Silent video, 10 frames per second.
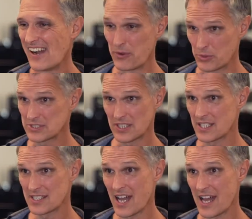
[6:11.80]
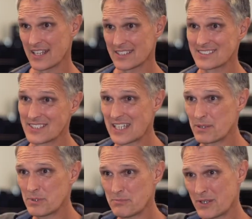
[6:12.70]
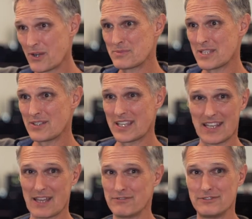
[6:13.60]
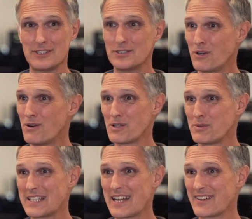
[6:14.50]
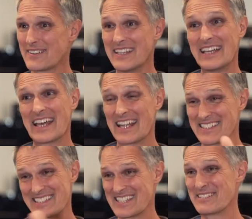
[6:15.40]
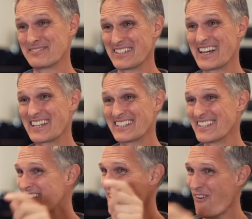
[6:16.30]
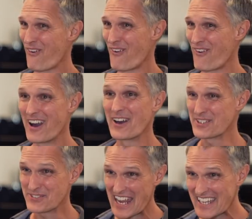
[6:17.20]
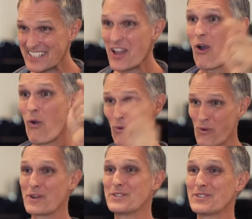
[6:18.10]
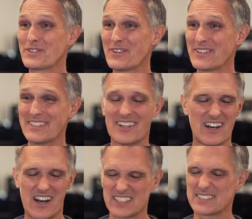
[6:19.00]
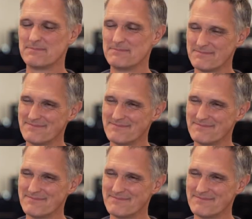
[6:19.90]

I wasn't going to die. So I kind of put my arms out, and I flew all the way down. And I tell you, flying on a dragon or a unicorn, awesome.